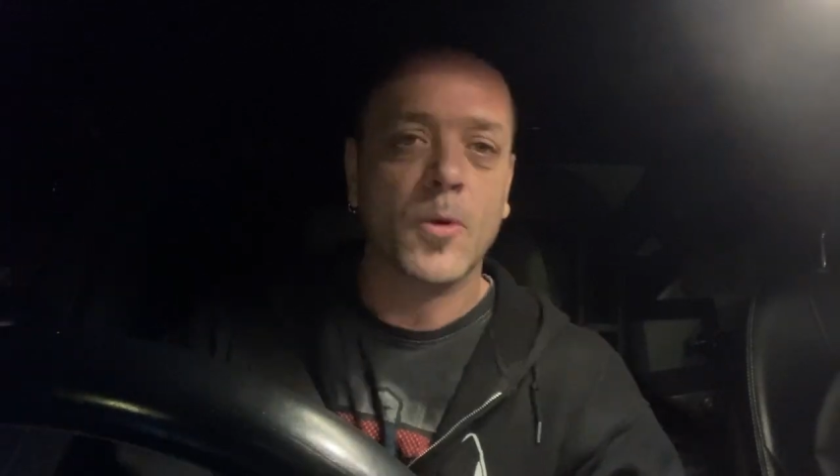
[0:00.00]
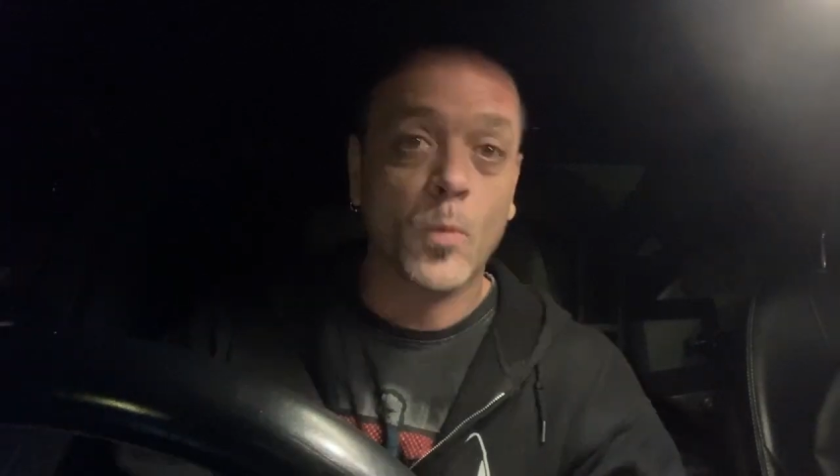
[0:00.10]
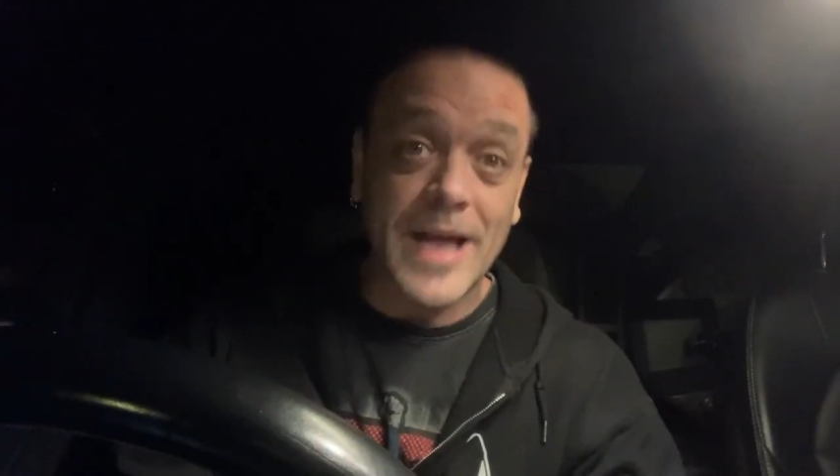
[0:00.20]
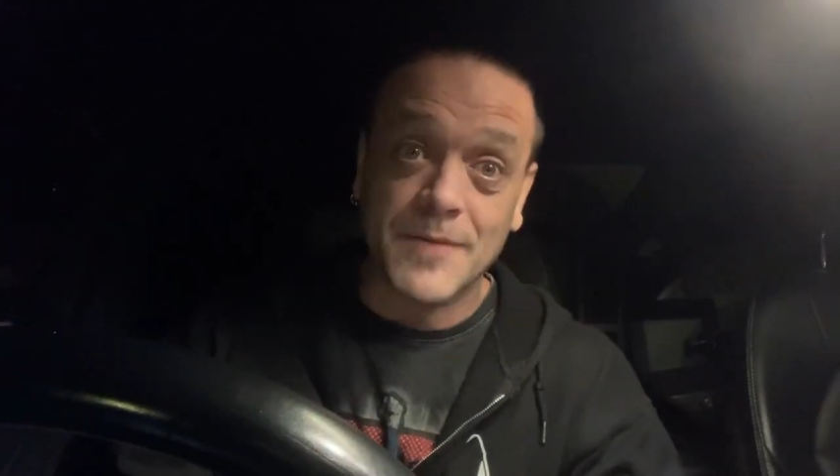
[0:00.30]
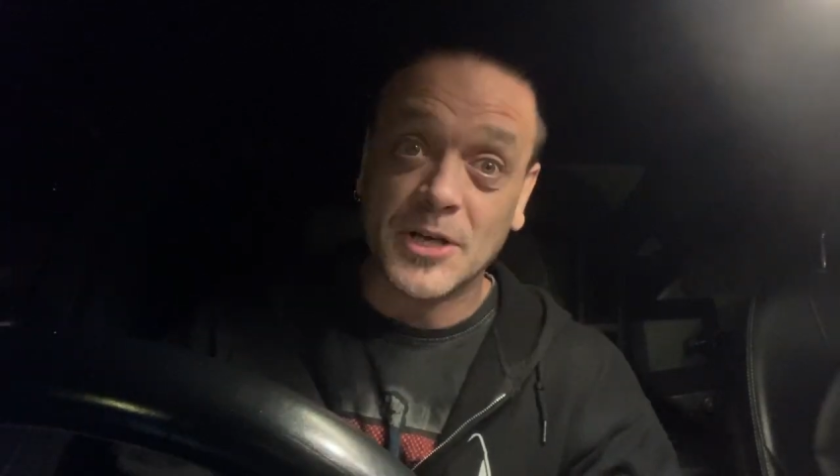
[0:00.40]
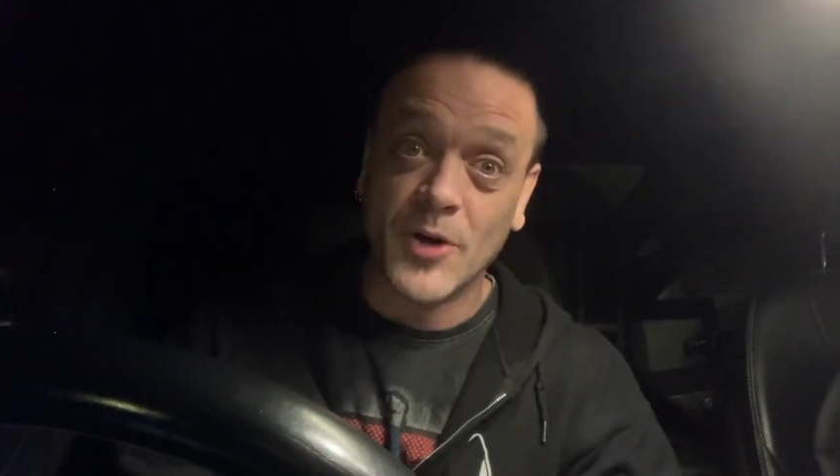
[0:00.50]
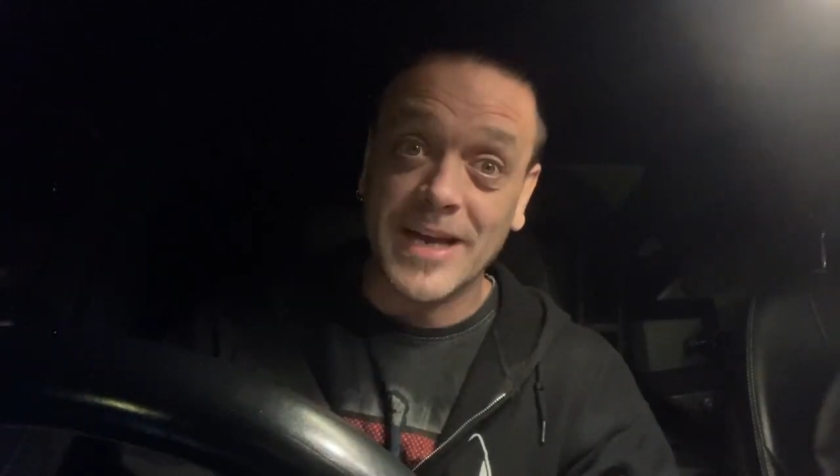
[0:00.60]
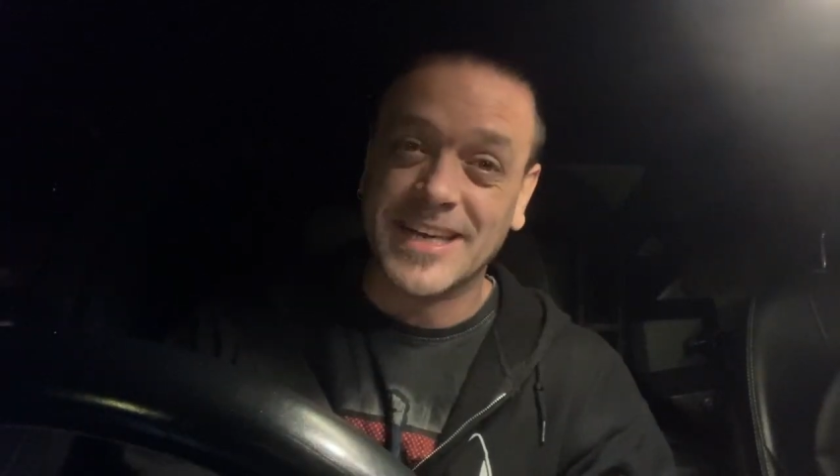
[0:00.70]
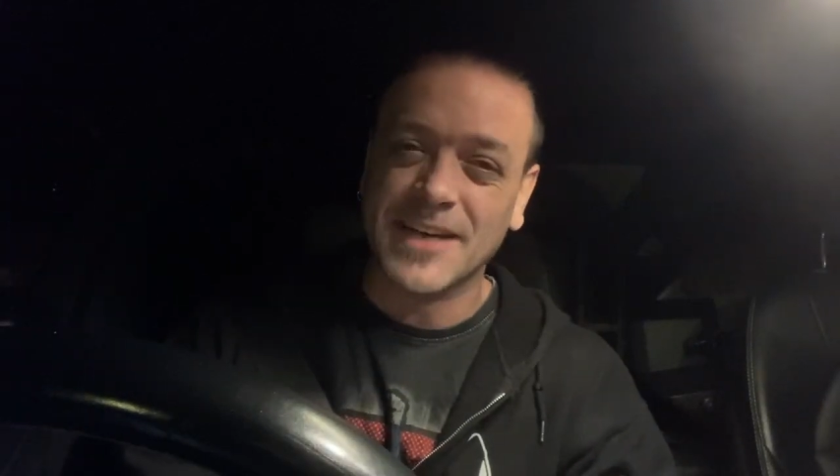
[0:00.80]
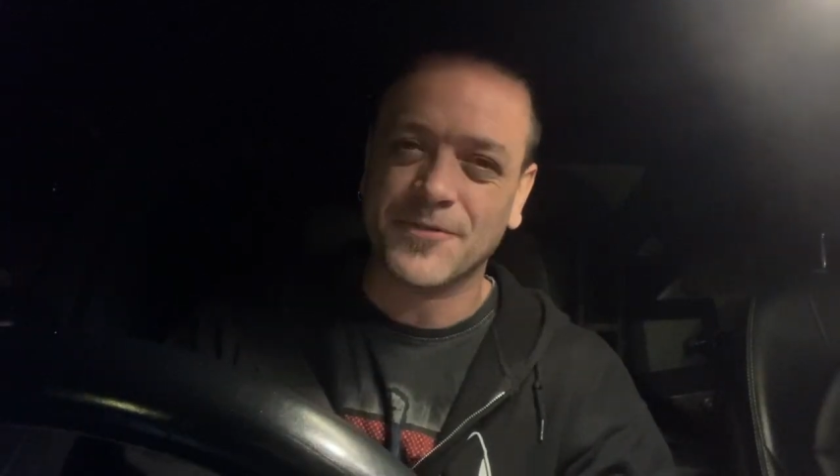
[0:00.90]
We have a
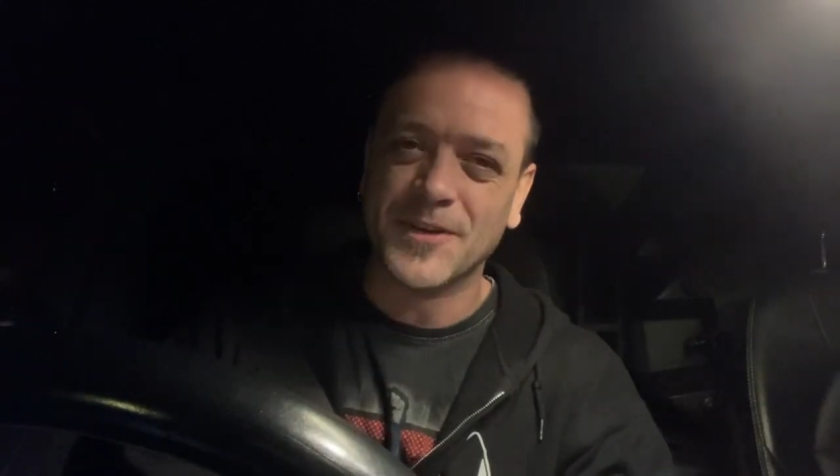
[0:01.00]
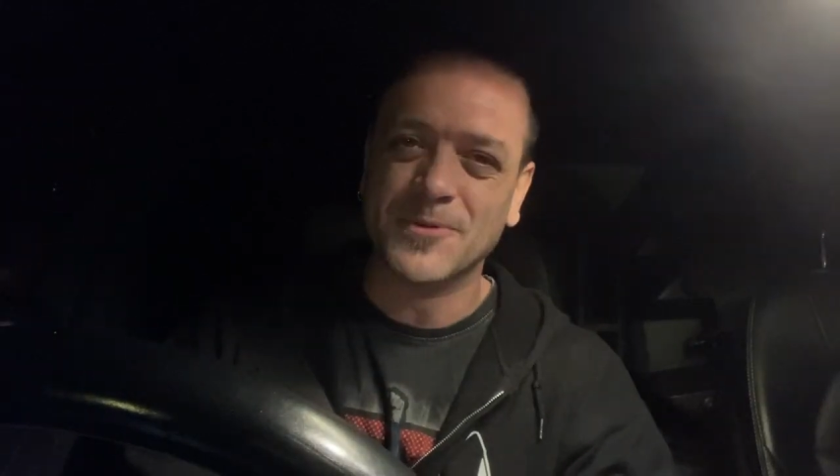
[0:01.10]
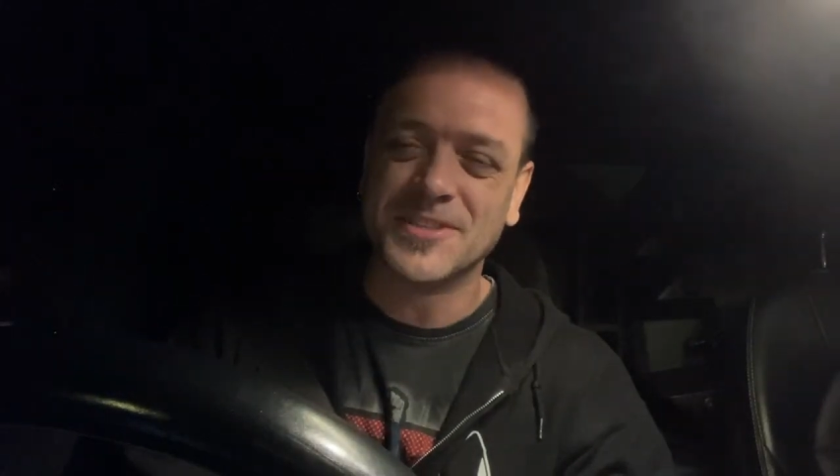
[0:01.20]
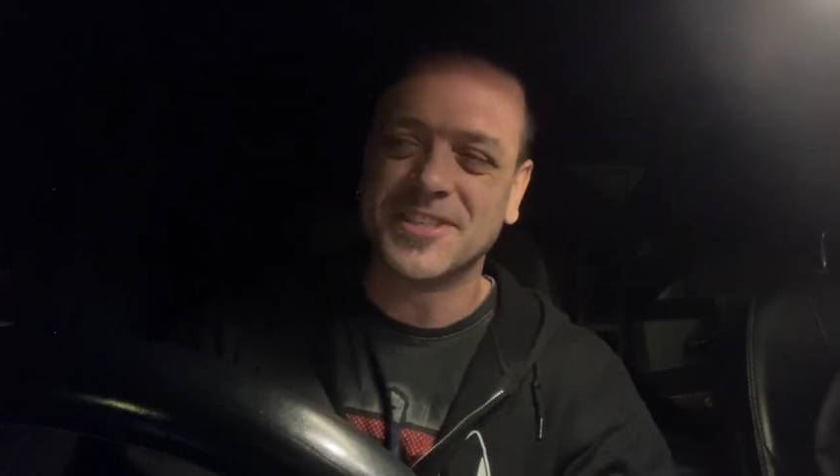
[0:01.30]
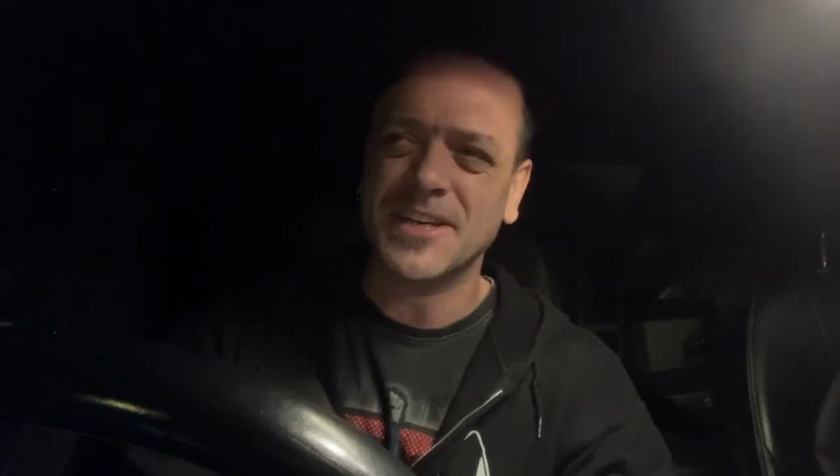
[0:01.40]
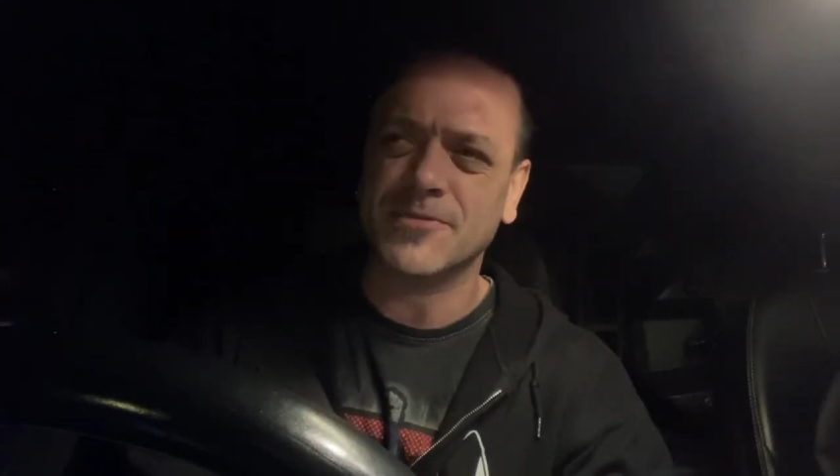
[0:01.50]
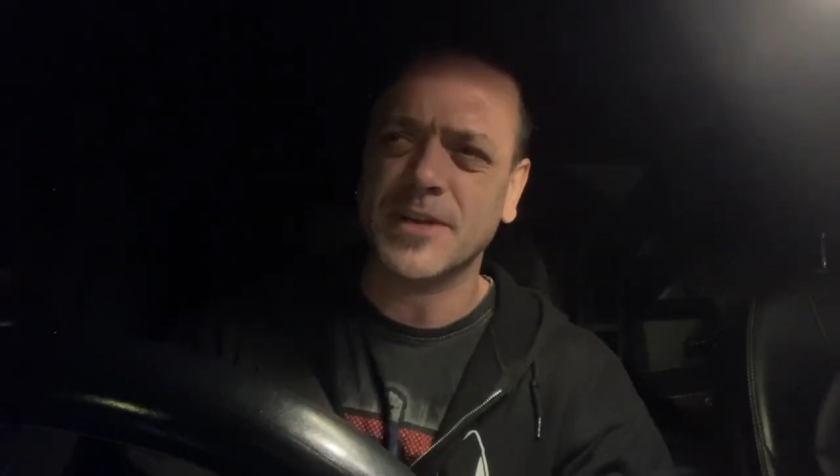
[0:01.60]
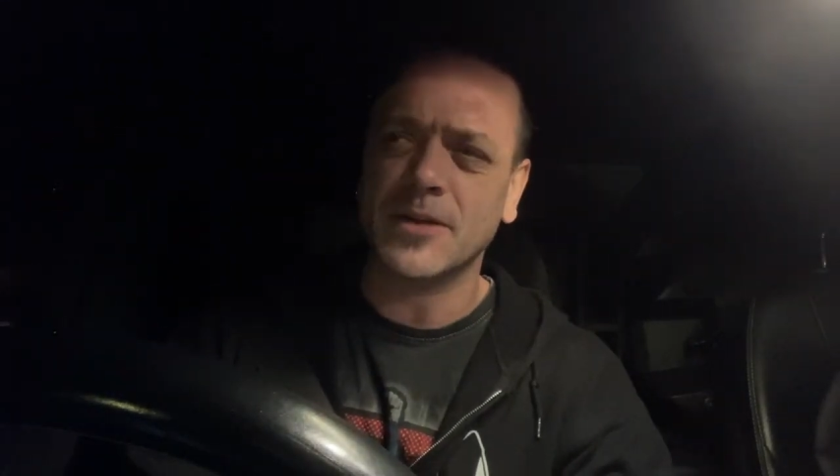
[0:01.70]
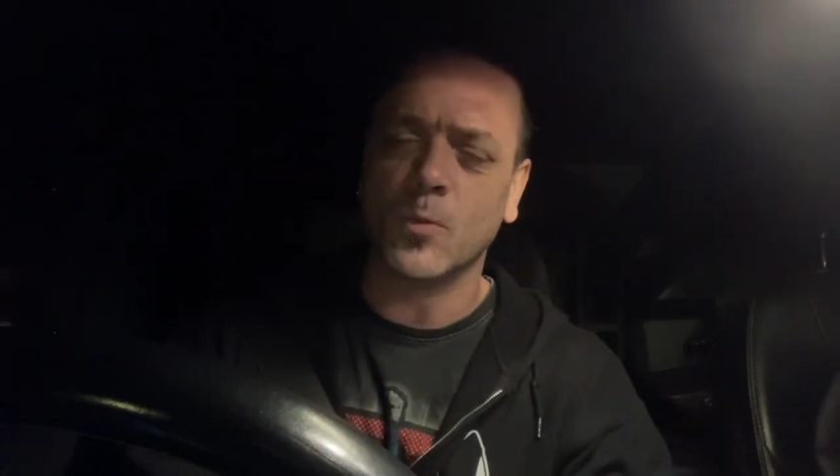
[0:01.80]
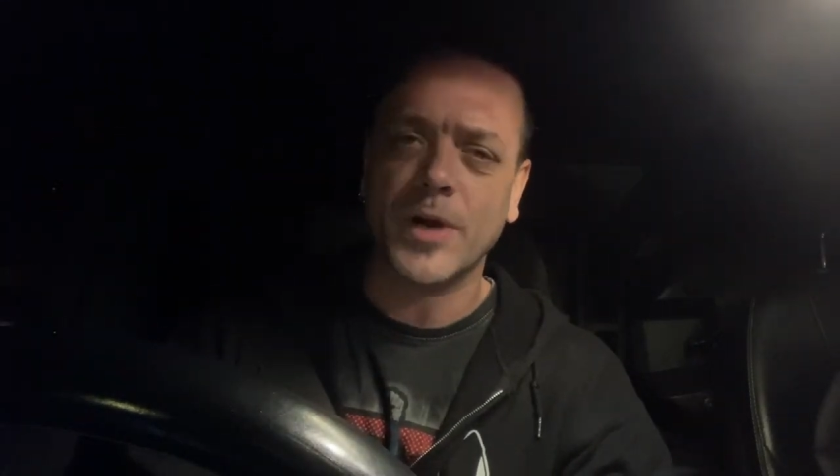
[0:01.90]
great gig for you this evening.